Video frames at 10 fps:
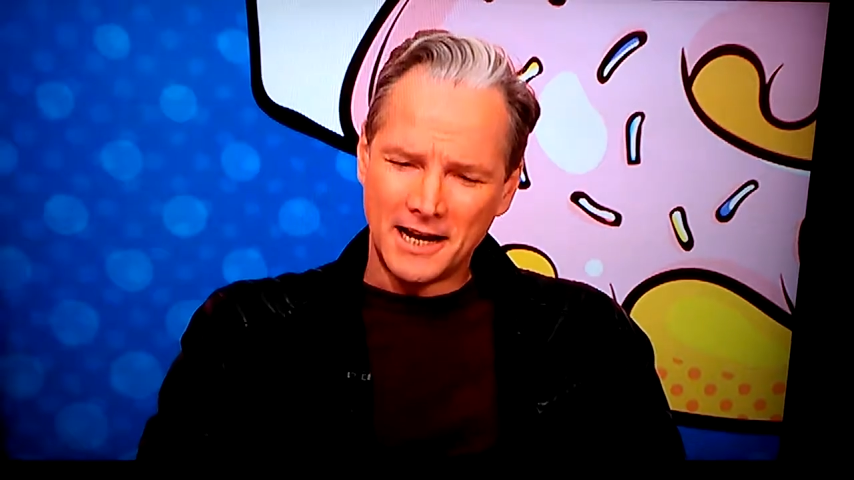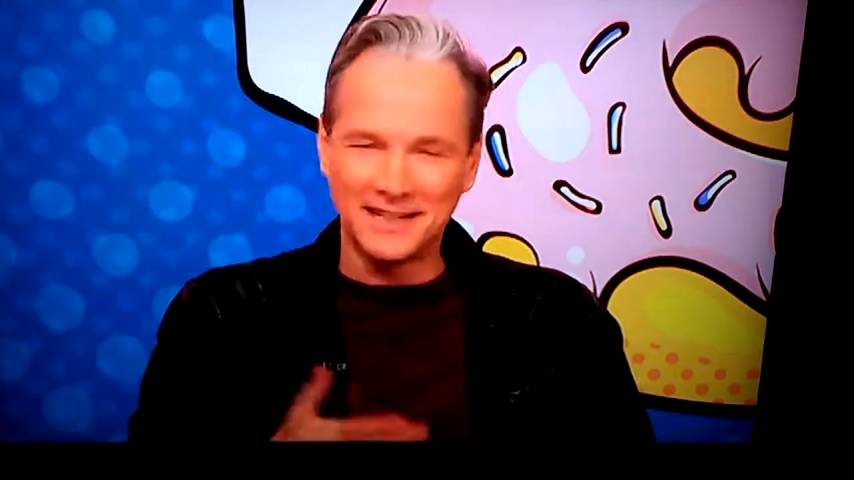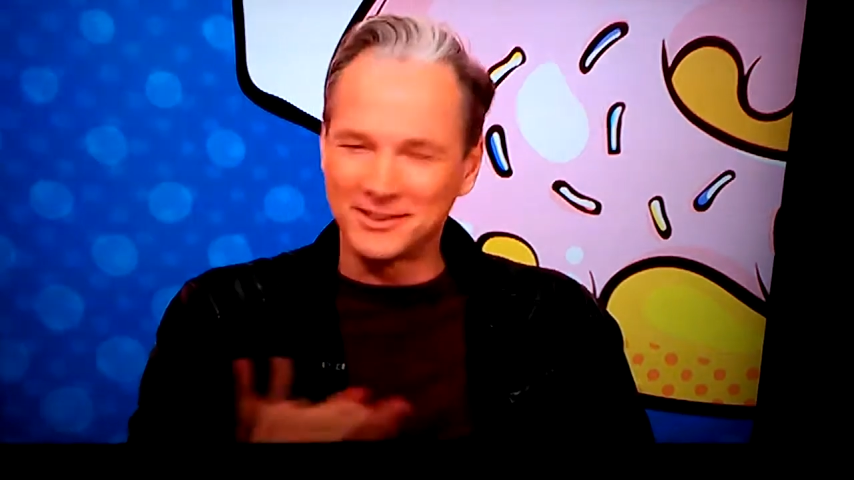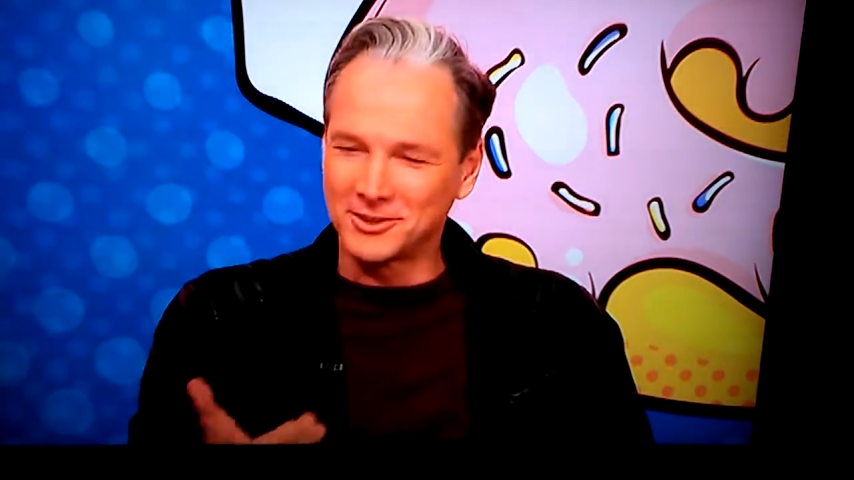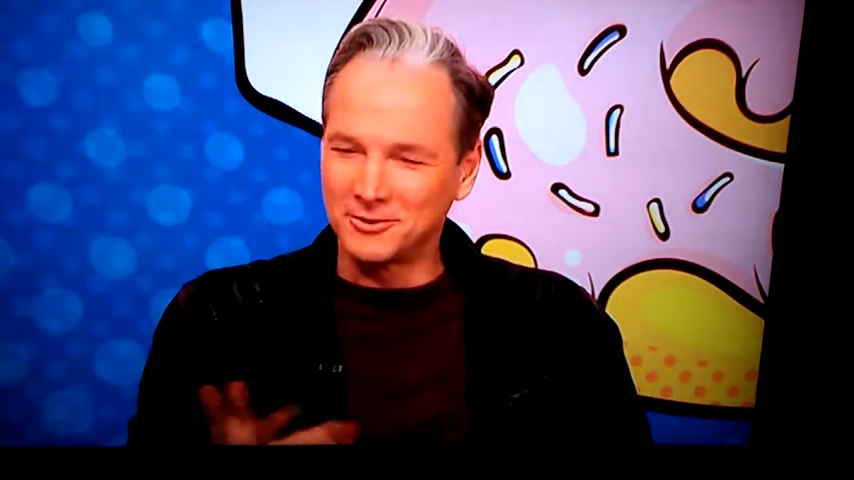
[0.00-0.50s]

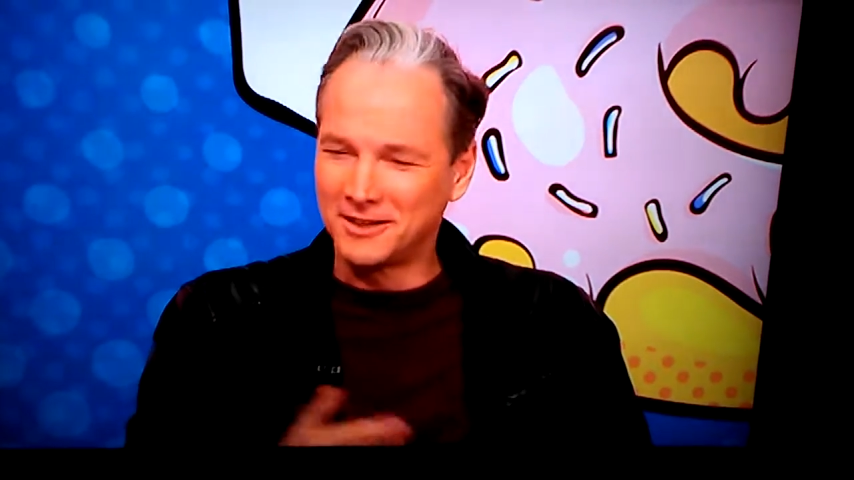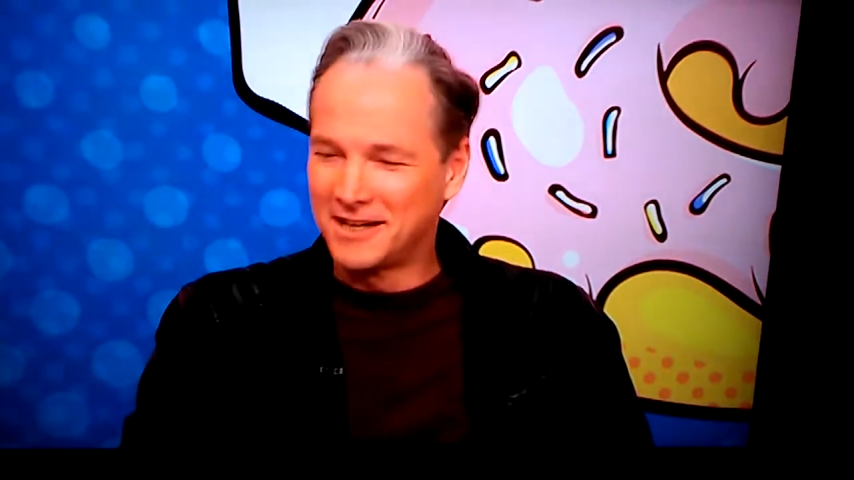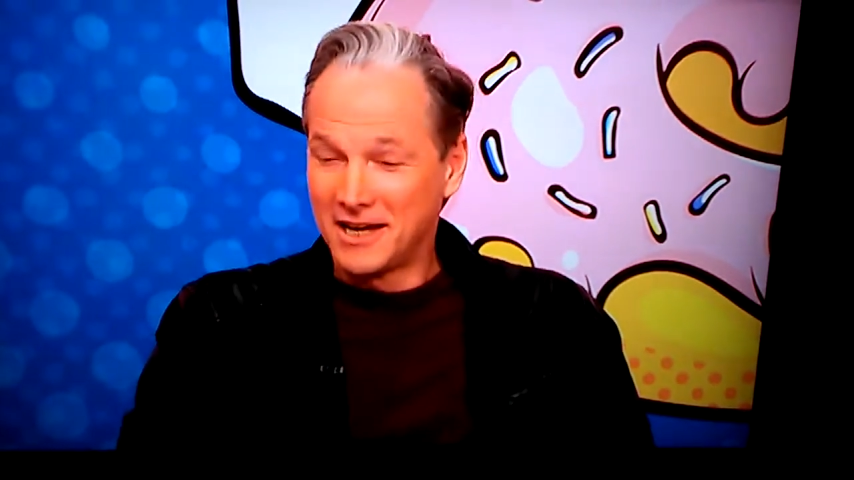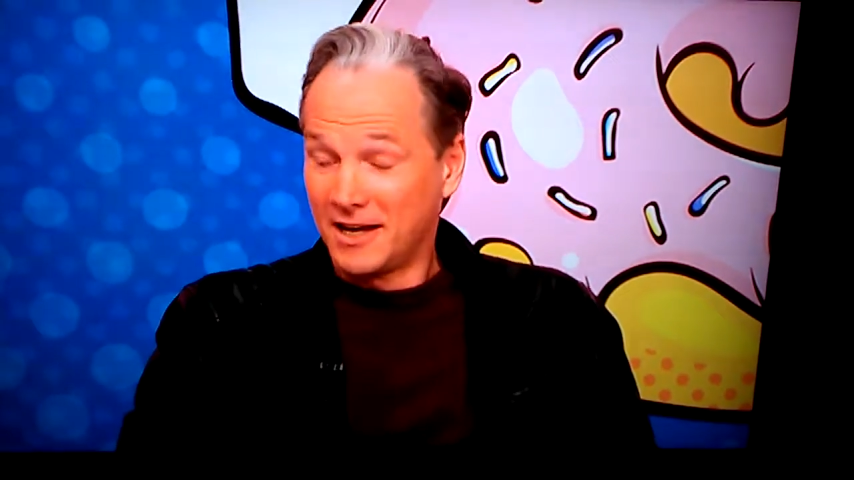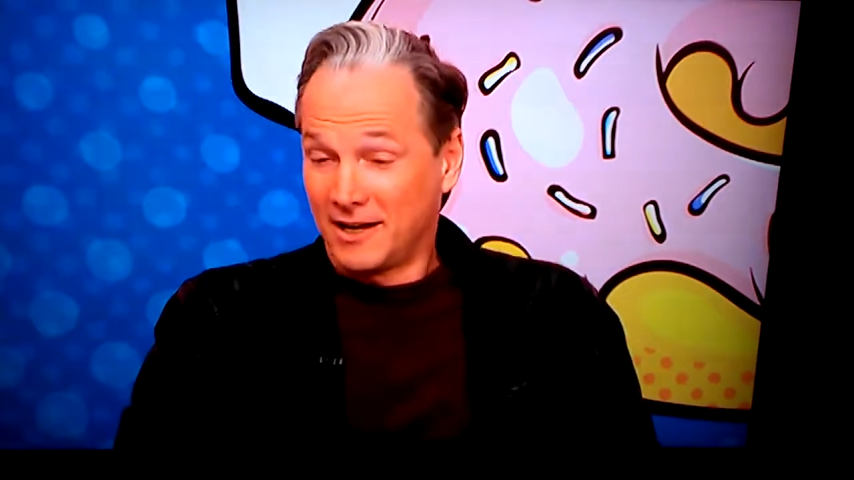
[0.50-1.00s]
And so
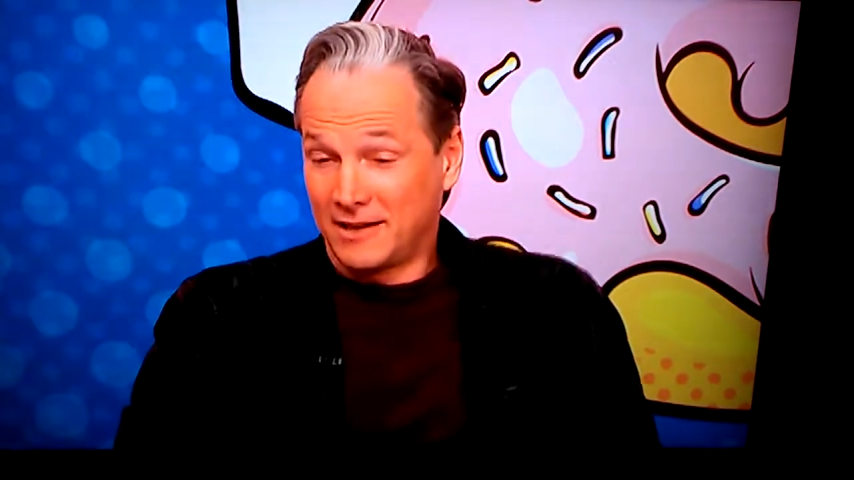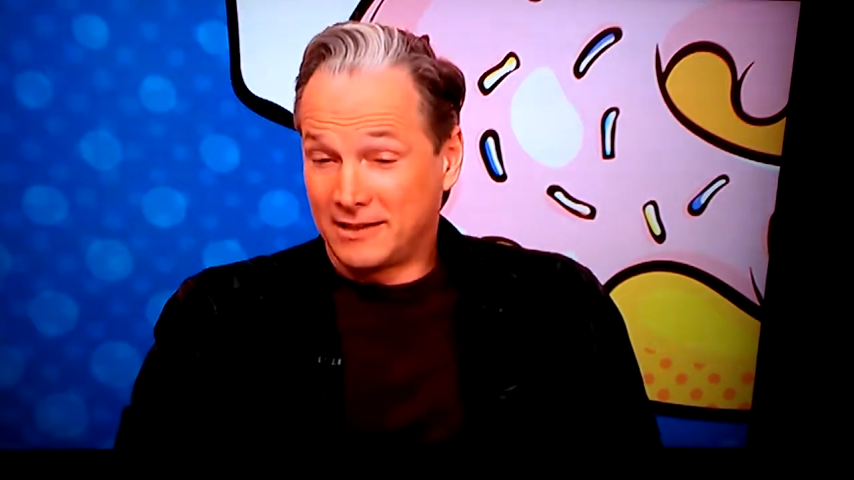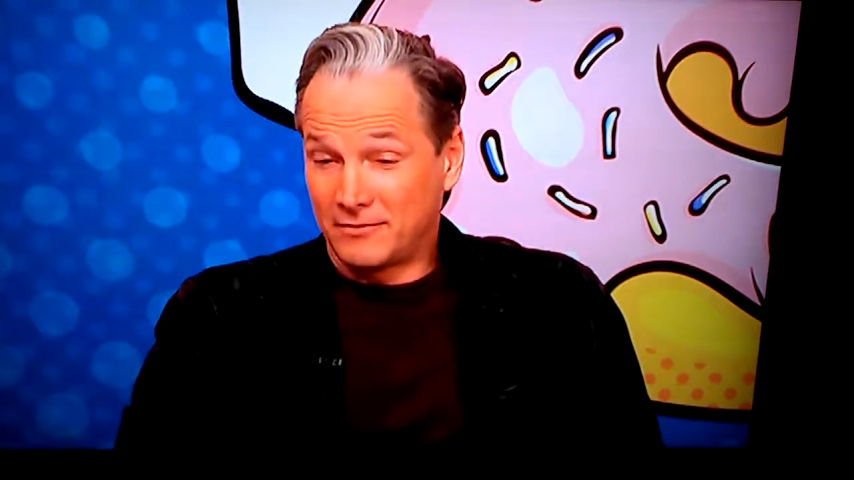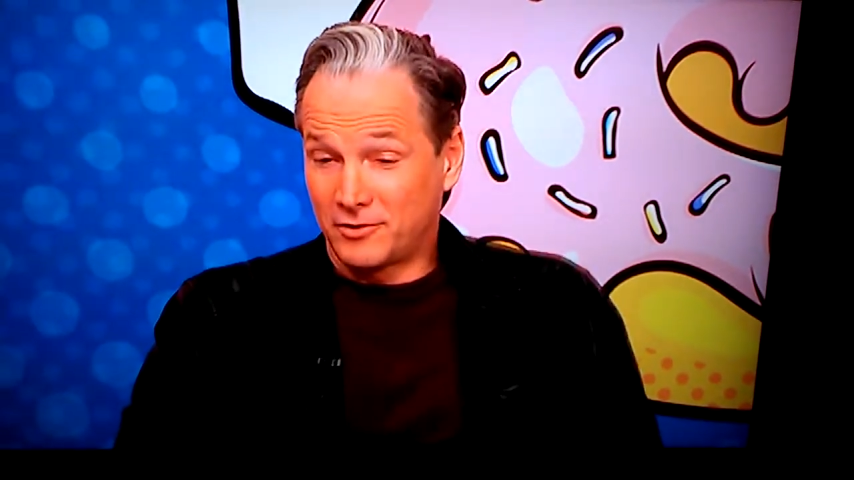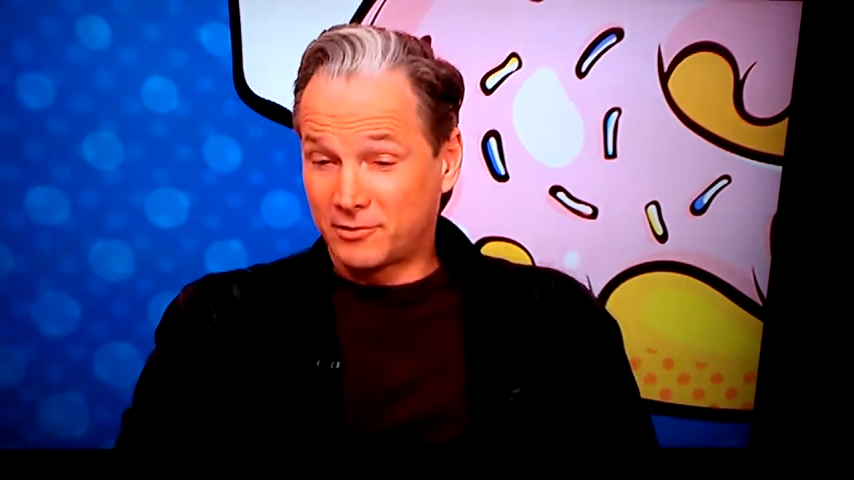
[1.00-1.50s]
I
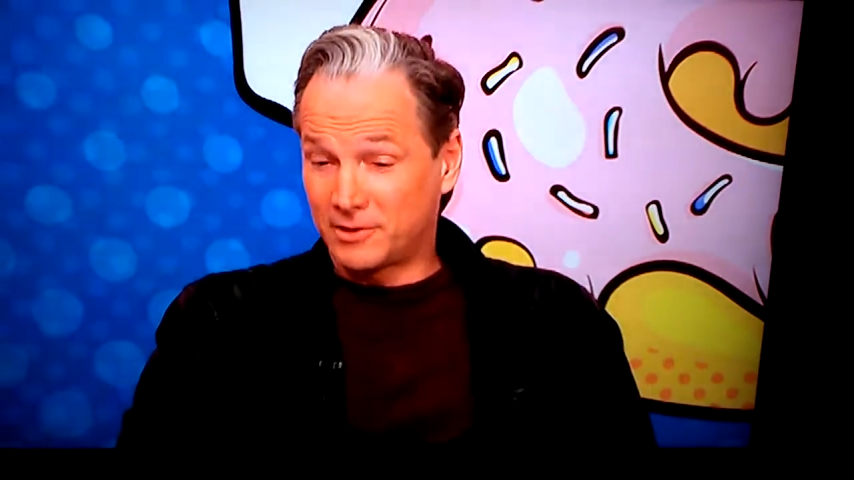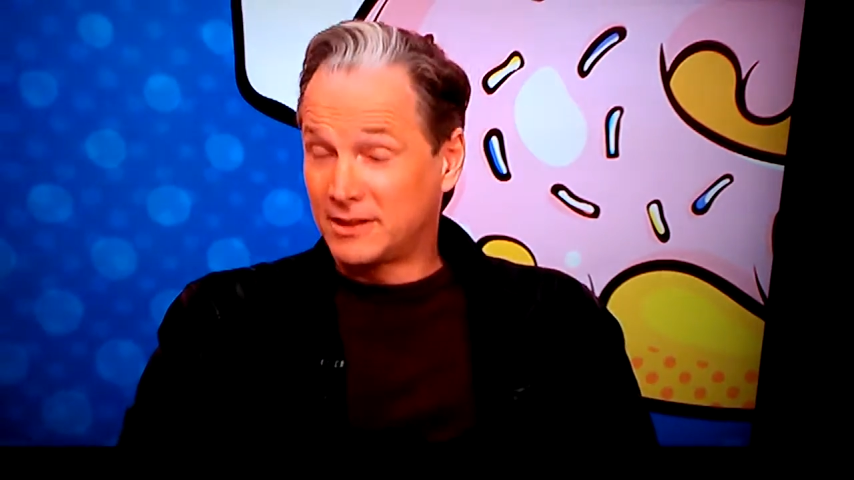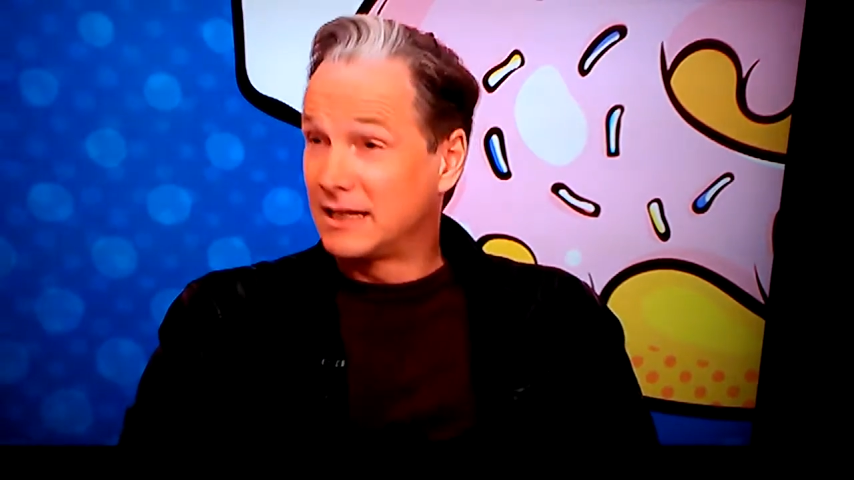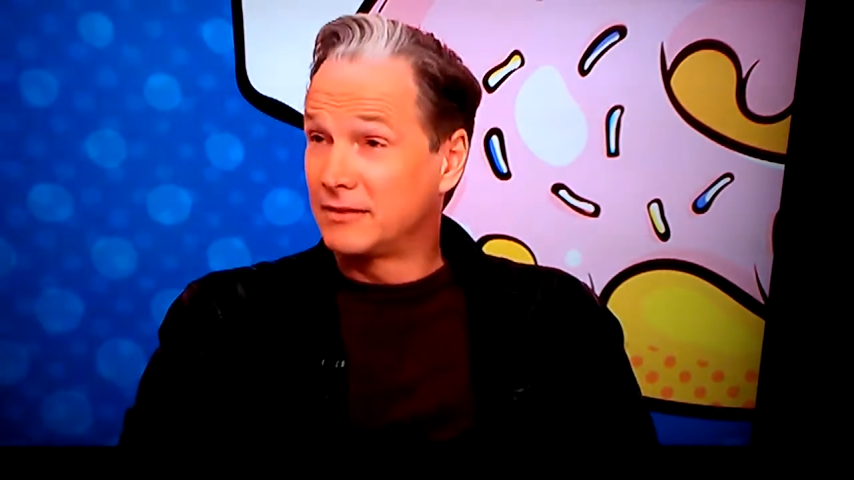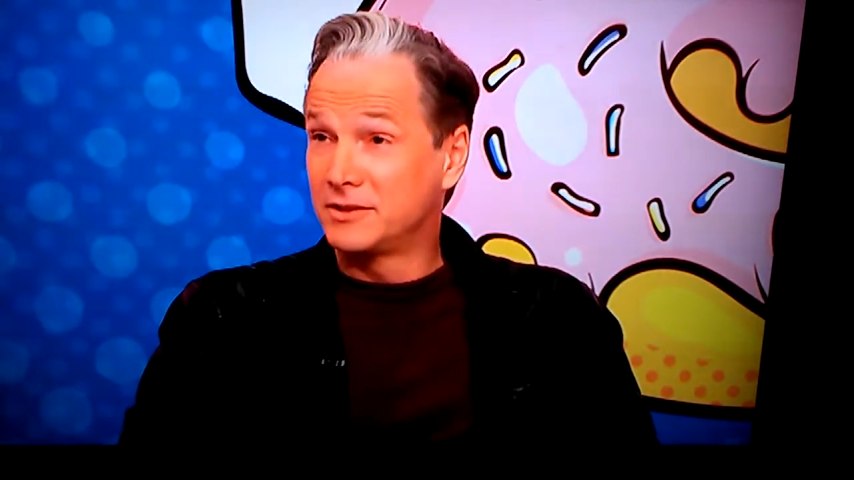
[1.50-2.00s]
did that for
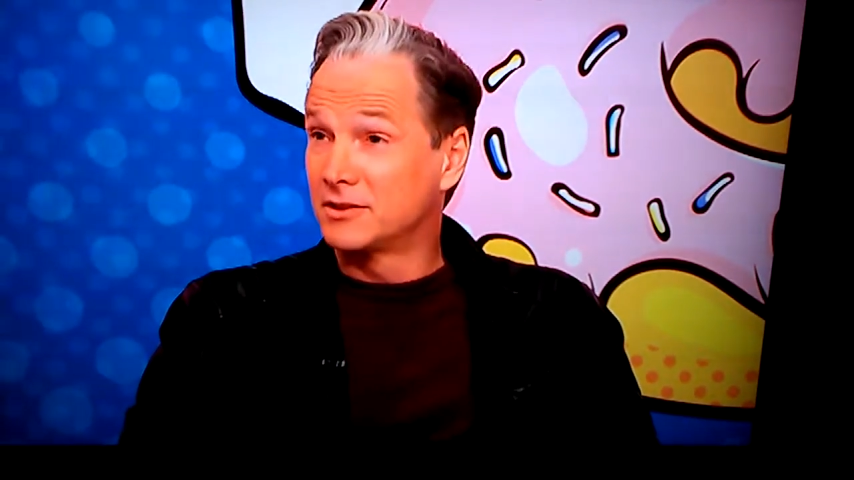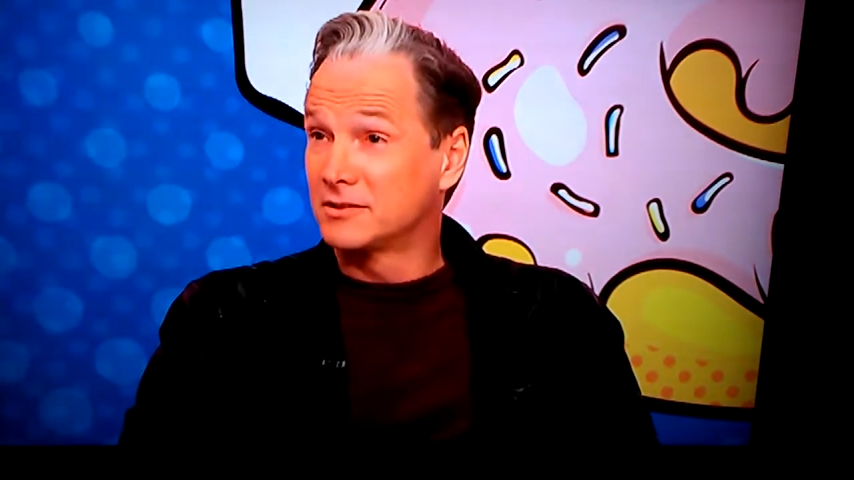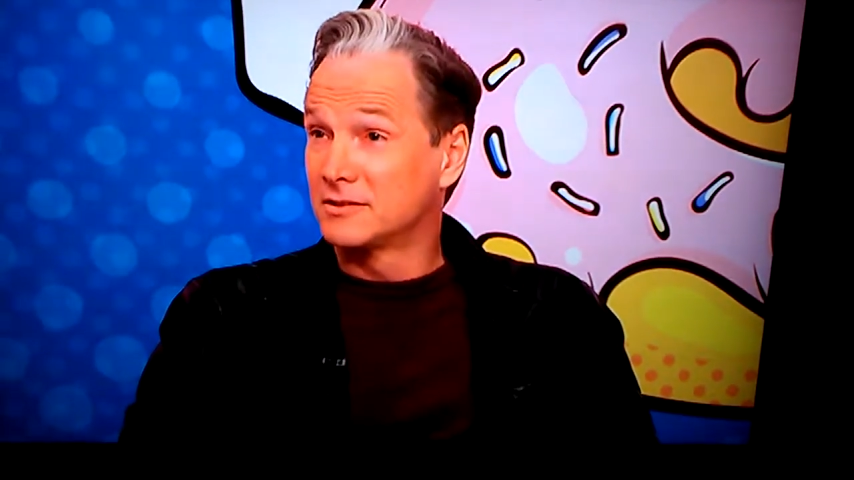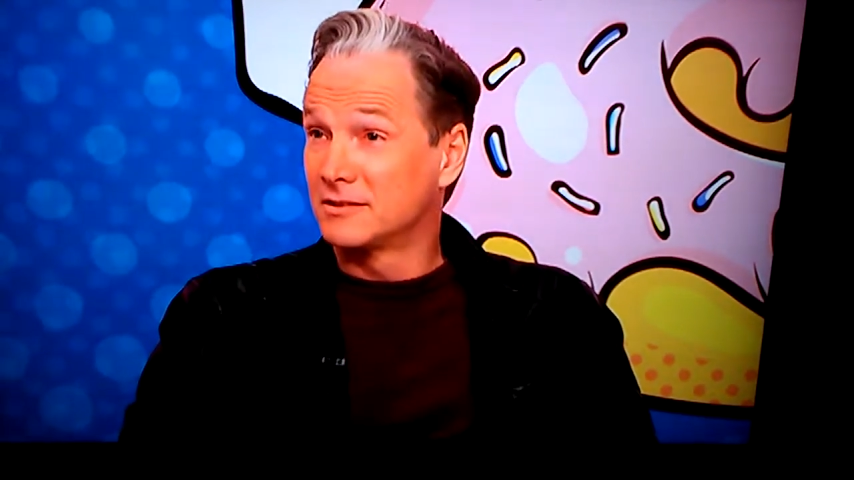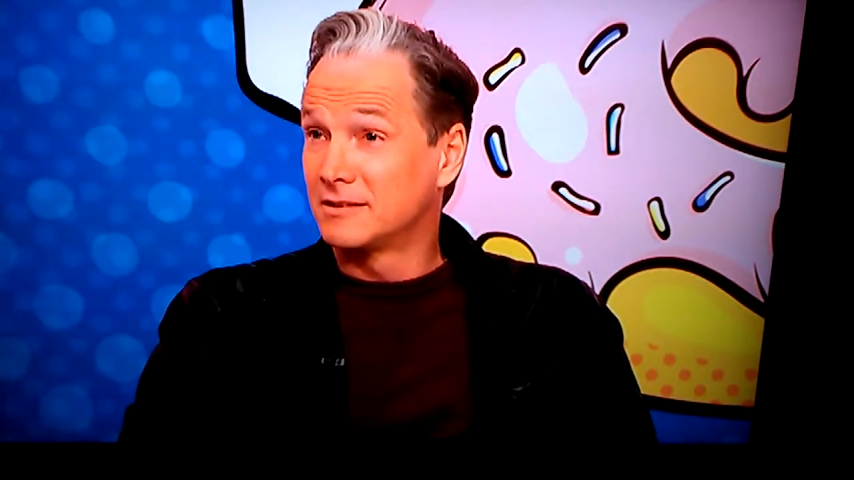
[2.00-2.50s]
three and a half years.